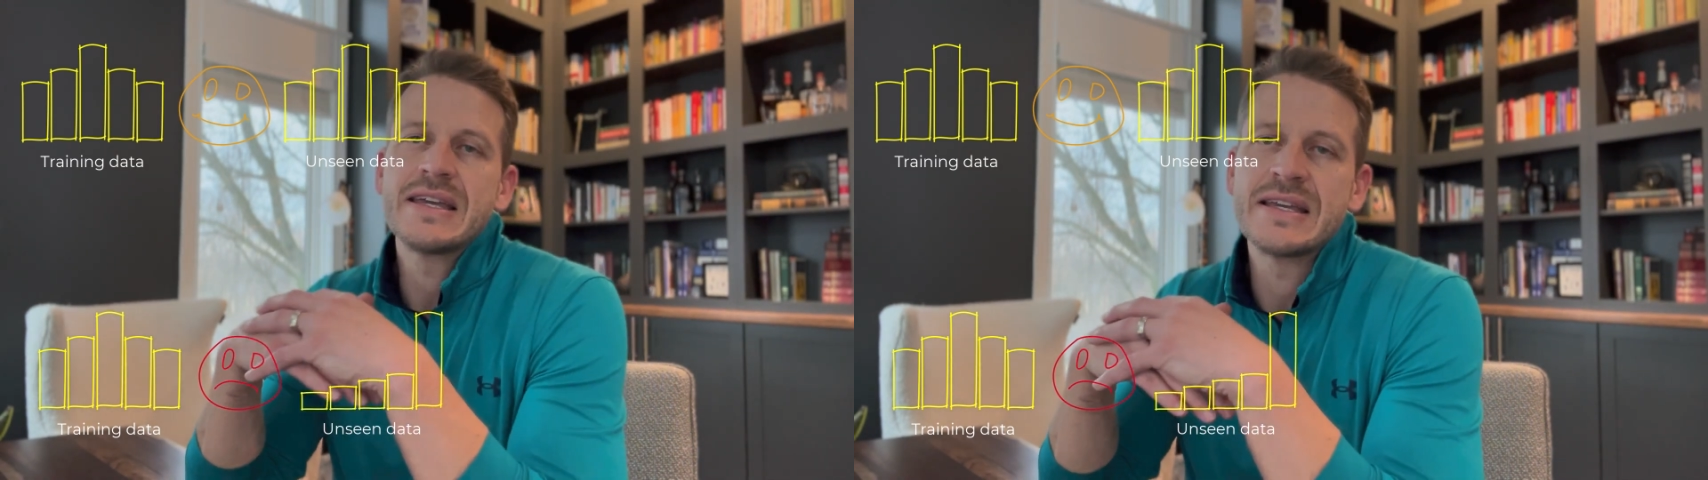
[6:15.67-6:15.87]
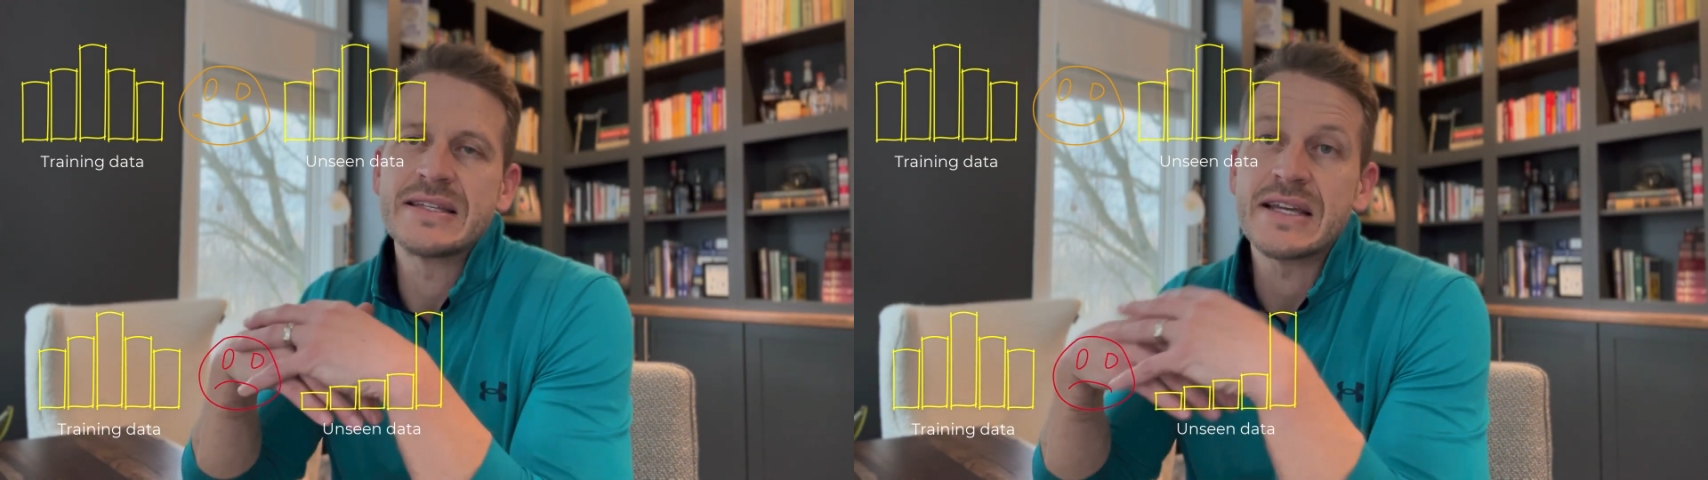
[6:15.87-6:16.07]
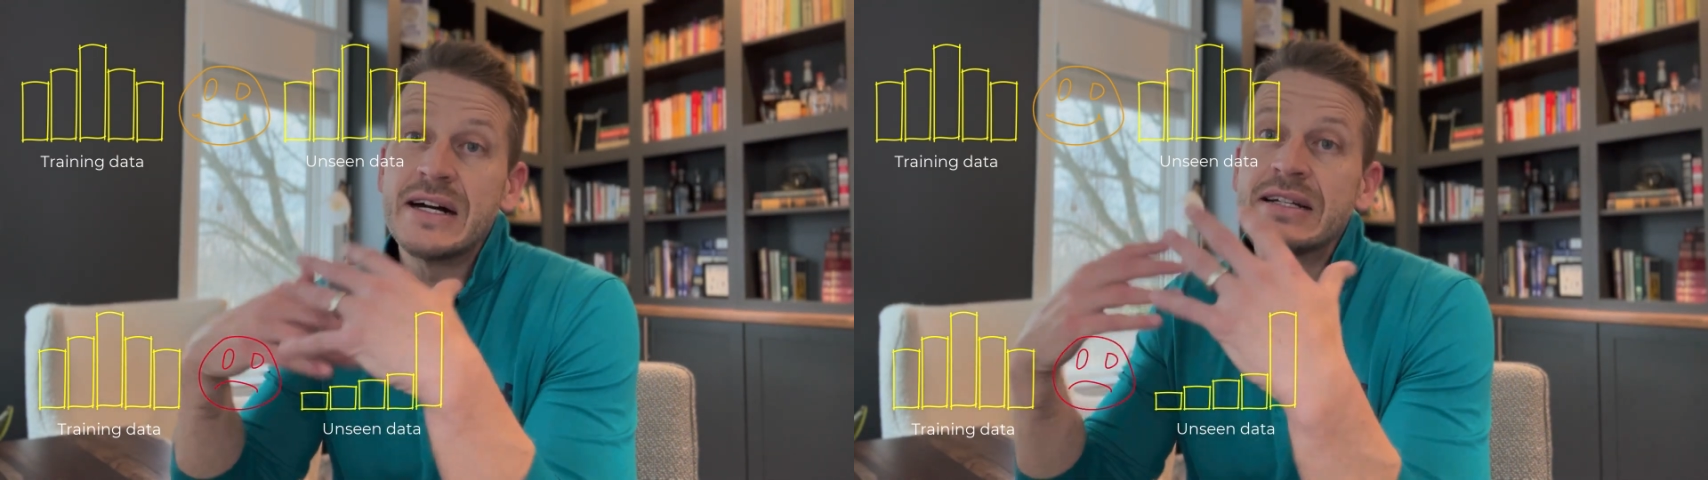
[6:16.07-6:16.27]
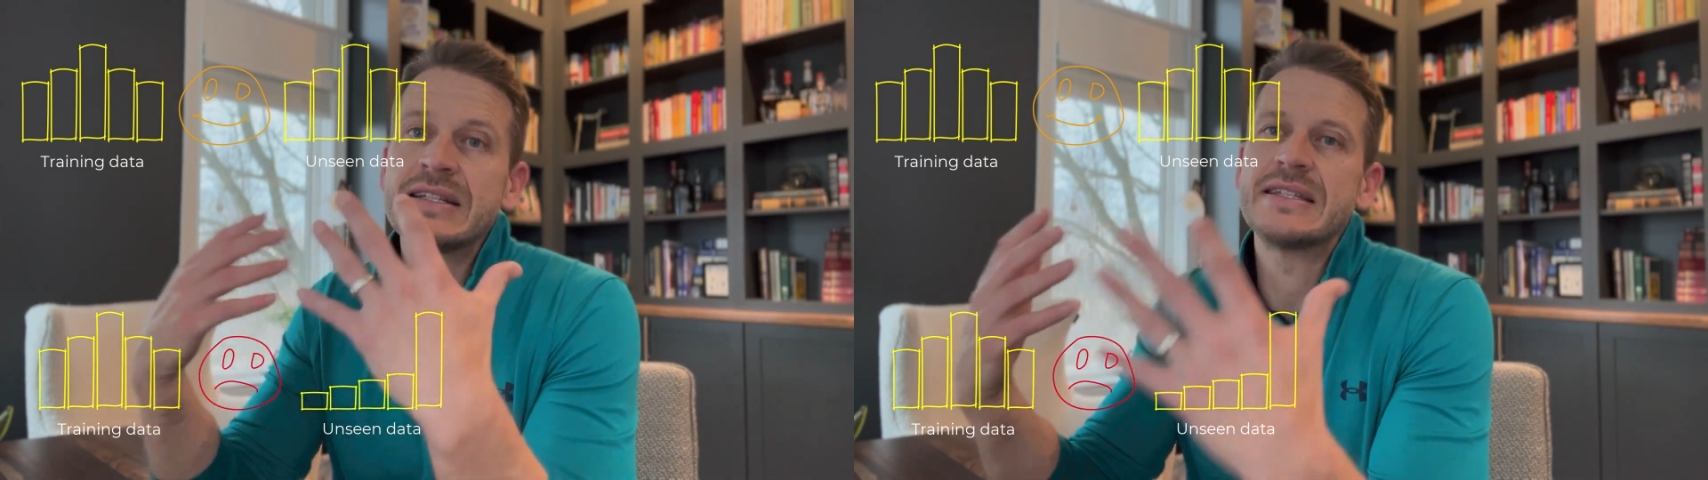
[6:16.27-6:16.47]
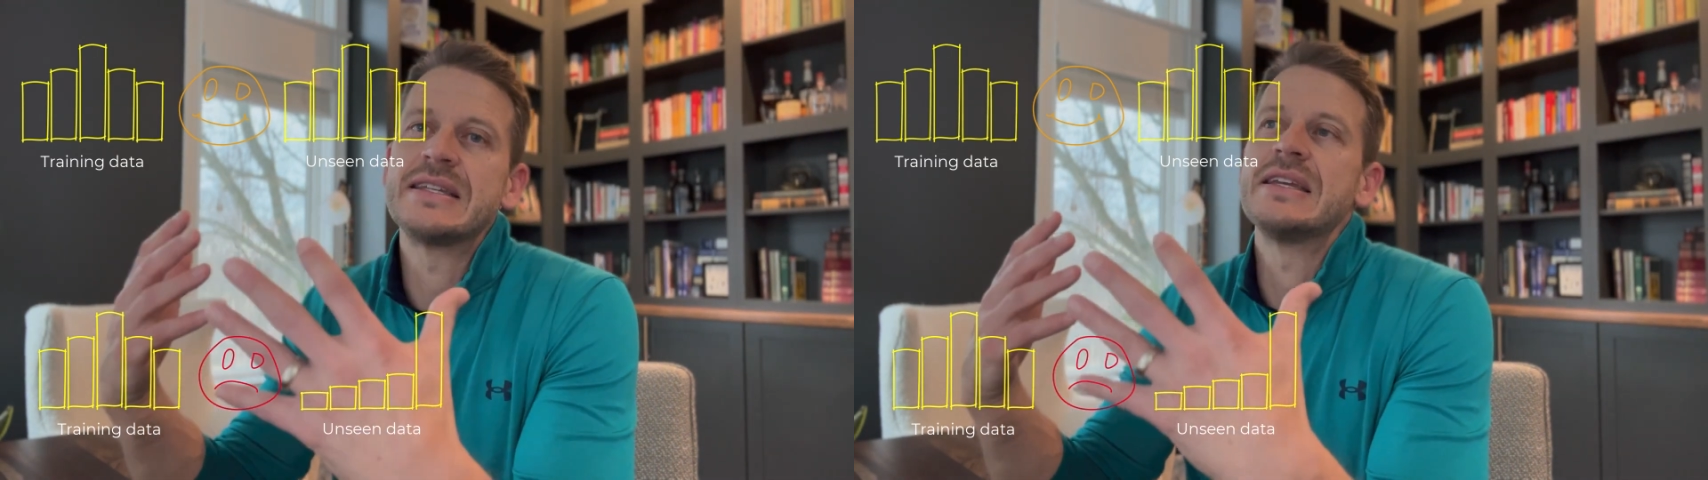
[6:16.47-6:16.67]
is
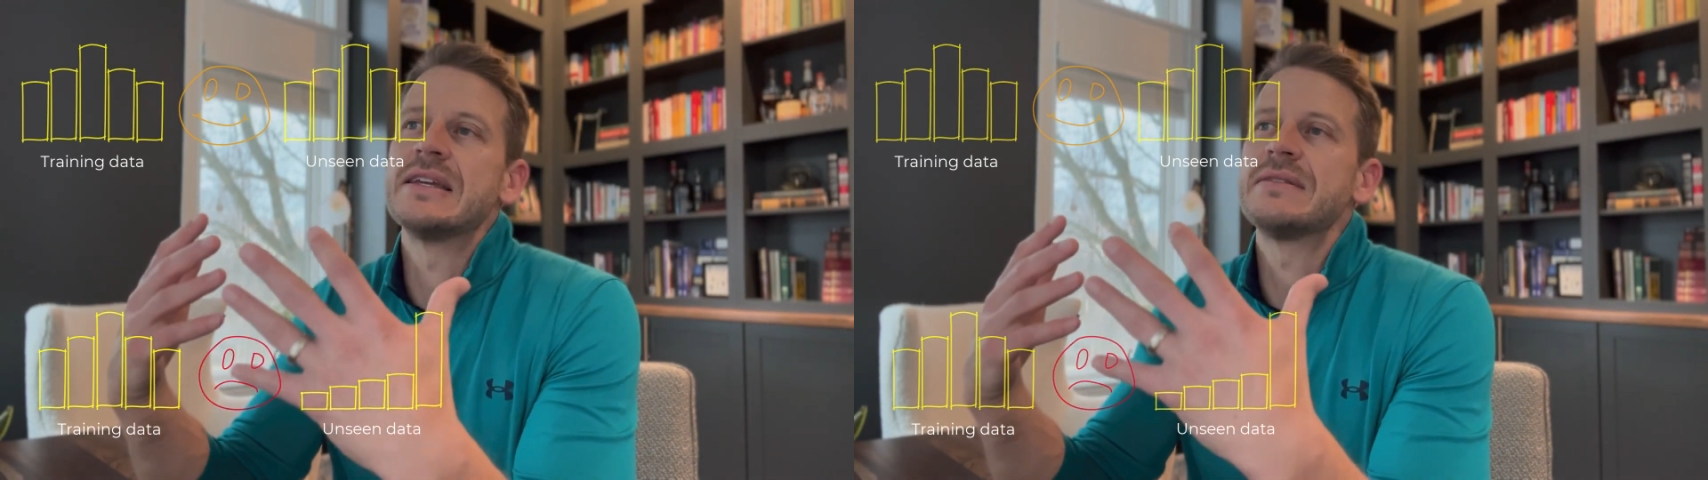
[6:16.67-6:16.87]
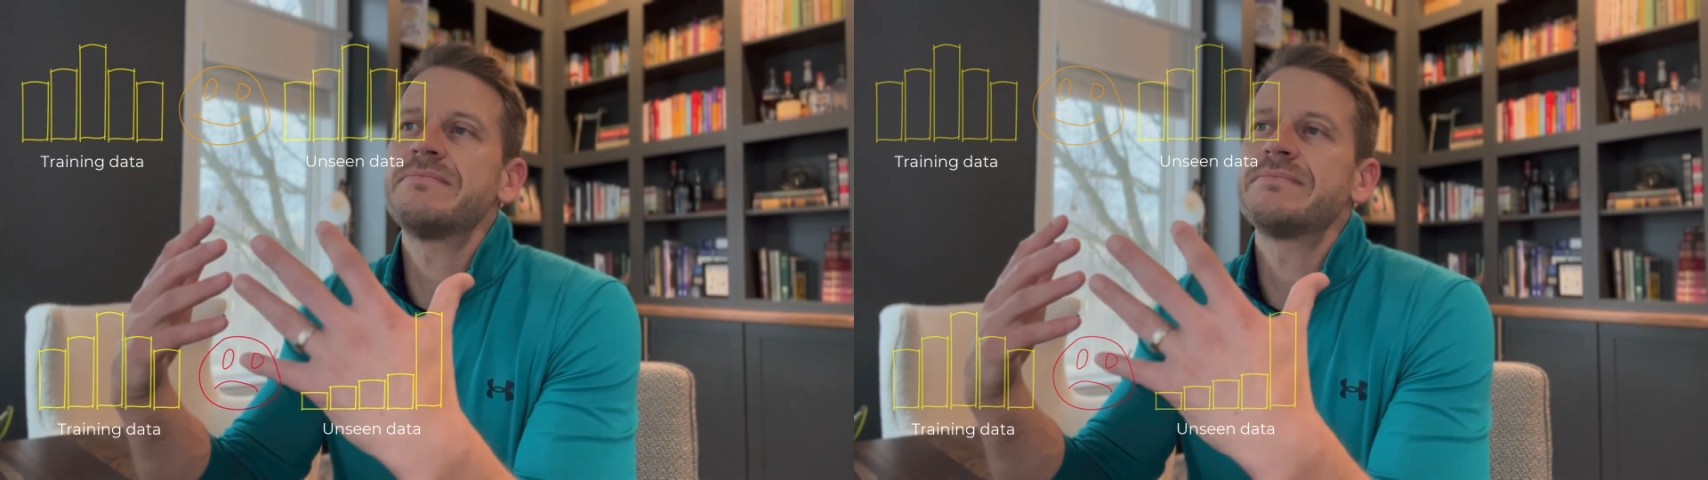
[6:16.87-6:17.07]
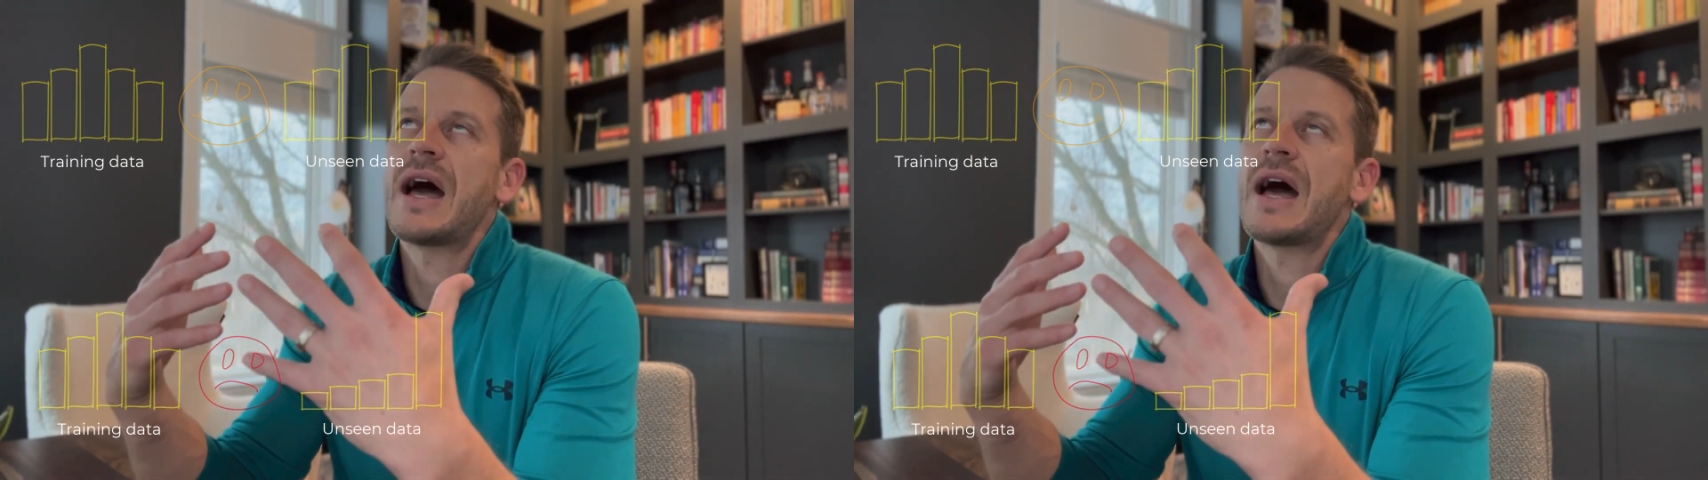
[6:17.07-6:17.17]
unseen,